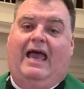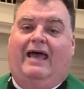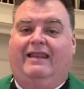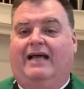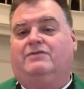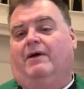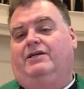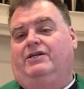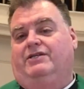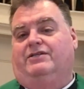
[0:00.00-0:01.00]
And that's
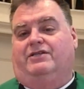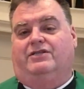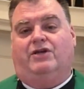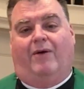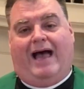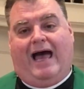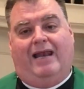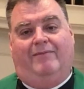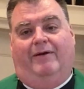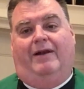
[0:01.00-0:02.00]
why Jesus is so
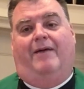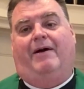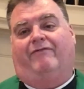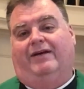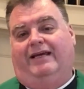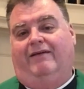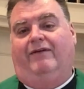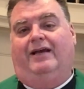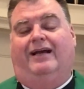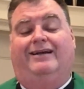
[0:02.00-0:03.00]
adamant about
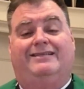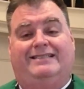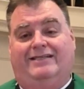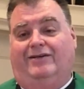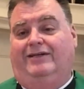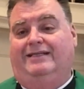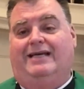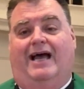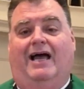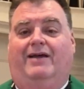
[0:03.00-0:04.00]
forgiving a gazillion
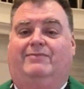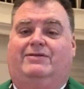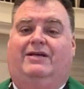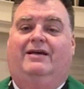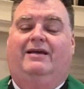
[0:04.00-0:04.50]
times.